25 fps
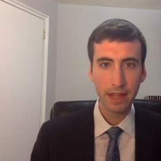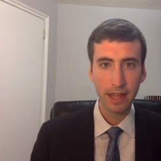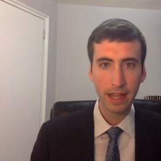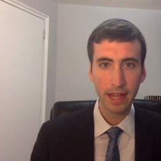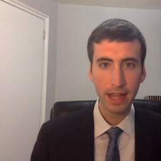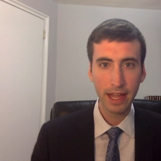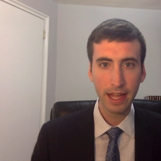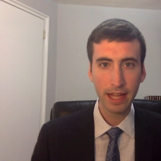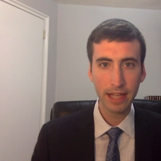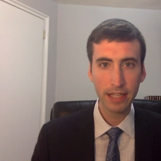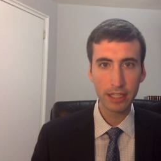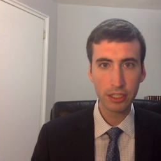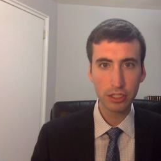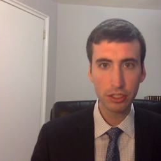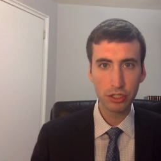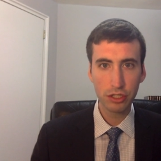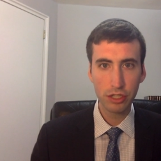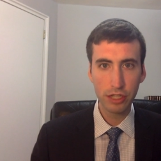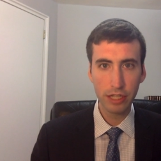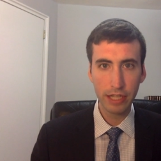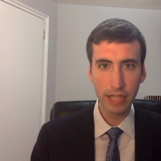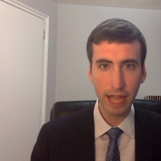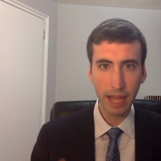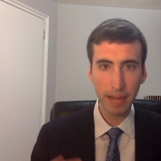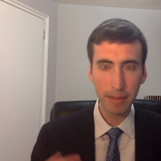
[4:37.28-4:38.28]
and
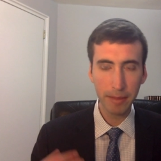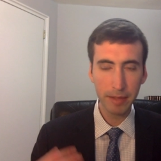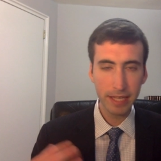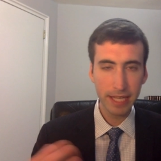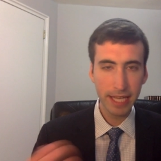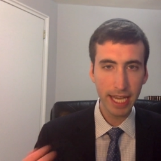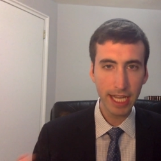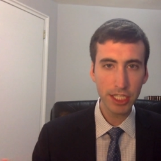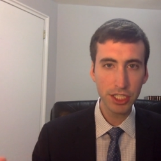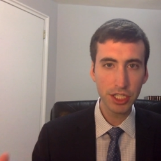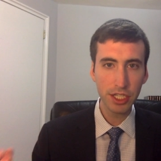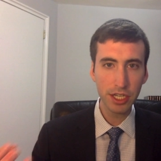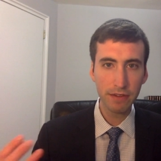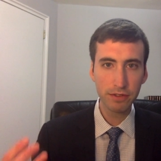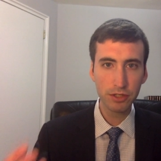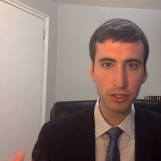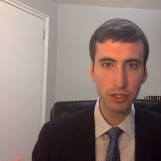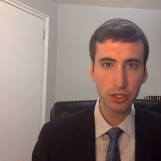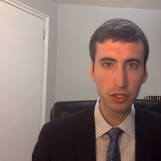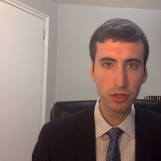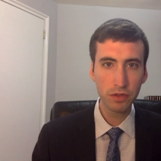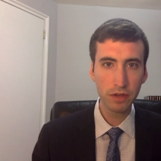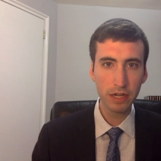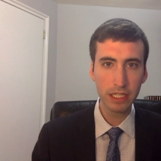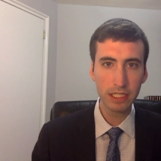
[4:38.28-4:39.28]
the obligation of
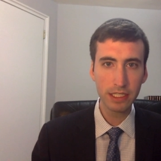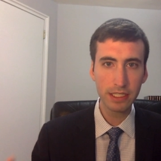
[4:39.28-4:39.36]
tshuva